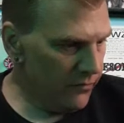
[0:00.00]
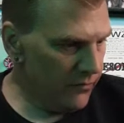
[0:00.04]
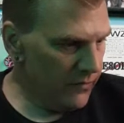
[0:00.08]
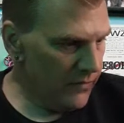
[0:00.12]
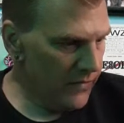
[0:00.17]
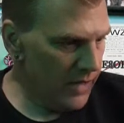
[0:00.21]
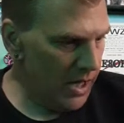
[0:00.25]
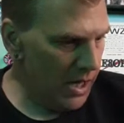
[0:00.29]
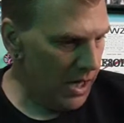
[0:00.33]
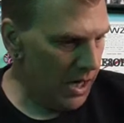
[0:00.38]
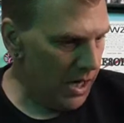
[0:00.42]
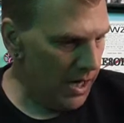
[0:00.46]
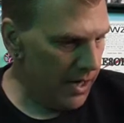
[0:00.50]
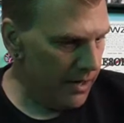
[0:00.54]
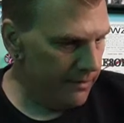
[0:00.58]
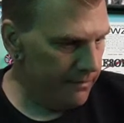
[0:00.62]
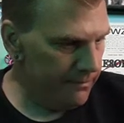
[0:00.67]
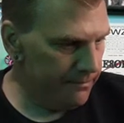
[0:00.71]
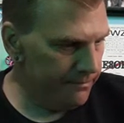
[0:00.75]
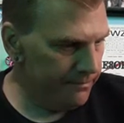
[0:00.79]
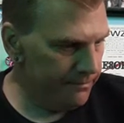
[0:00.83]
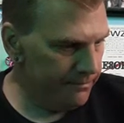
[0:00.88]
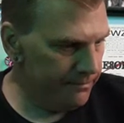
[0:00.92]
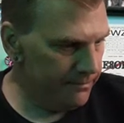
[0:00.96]
Yeah.
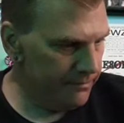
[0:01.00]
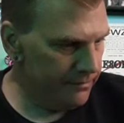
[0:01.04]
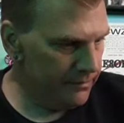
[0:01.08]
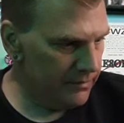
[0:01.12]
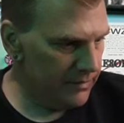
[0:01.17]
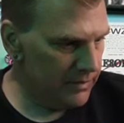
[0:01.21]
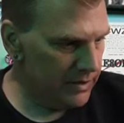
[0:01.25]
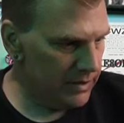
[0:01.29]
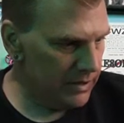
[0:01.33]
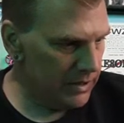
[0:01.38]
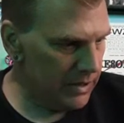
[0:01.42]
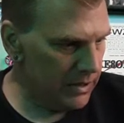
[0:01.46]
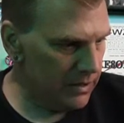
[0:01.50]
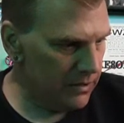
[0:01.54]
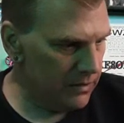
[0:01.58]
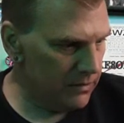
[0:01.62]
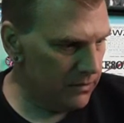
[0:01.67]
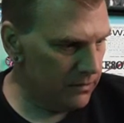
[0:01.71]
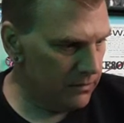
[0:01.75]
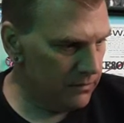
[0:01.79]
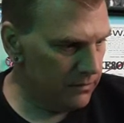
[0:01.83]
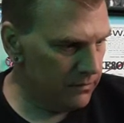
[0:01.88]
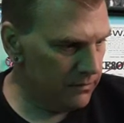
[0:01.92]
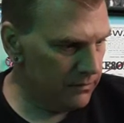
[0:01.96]
So
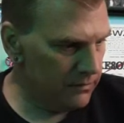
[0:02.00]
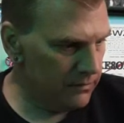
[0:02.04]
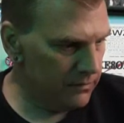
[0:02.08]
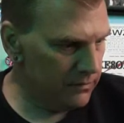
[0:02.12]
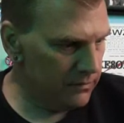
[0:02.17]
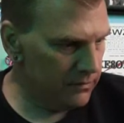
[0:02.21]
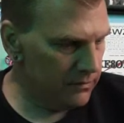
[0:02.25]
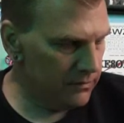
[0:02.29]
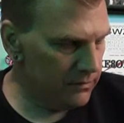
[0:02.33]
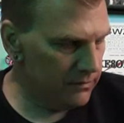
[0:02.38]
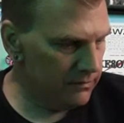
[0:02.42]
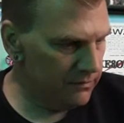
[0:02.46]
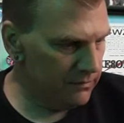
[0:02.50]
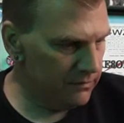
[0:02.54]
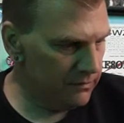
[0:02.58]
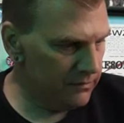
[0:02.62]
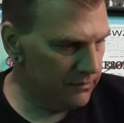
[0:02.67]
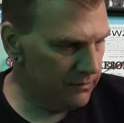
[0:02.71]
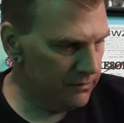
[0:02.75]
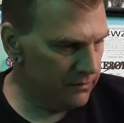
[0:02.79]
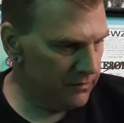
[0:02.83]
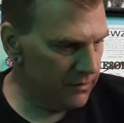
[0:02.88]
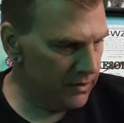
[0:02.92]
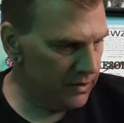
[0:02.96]

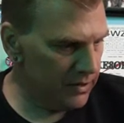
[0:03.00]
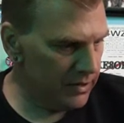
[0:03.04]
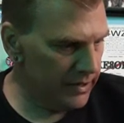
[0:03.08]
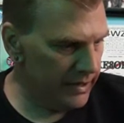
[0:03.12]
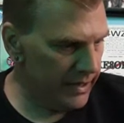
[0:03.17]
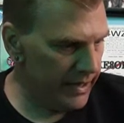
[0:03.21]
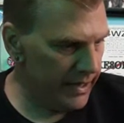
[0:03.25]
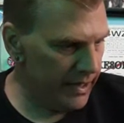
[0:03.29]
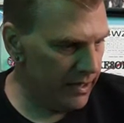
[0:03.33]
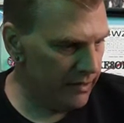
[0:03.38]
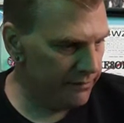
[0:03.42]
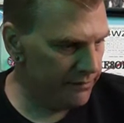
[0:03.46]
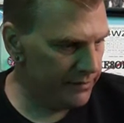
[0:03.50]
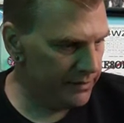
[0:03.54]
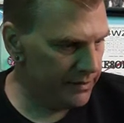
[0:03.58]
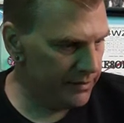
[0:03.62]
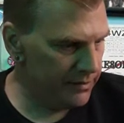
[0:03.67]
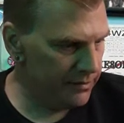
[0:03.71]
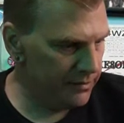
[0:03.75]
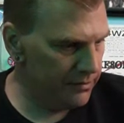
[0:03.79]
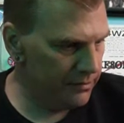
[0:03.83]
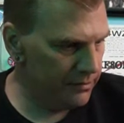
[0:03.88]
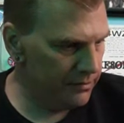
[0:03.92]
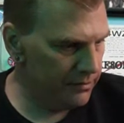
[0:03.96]
we're gonna have
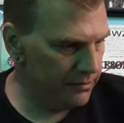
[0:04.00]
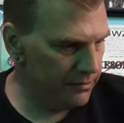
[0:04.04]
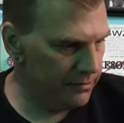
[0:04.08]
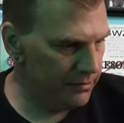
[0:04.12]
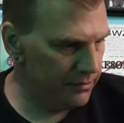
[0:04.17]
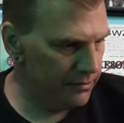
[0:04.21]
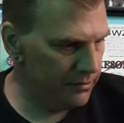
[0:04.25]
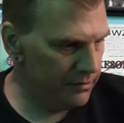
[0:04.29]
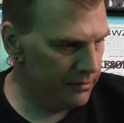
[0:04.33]
to